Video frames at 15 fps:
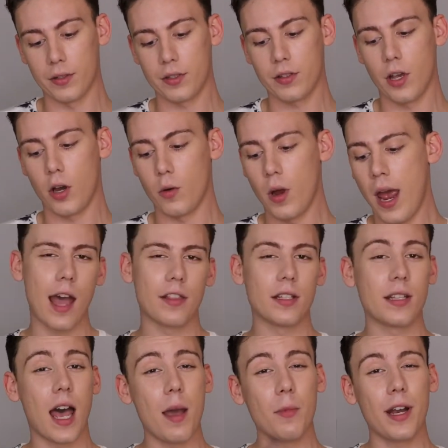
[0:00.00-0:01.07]
So at the
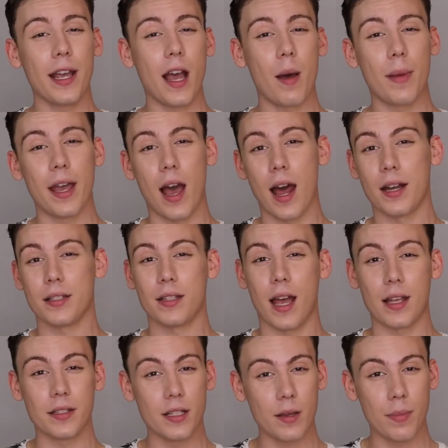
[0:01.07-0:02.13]
time when I got my
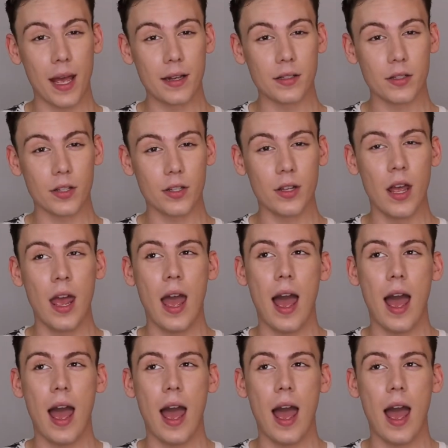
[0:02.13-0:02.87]
Anastasia pencil,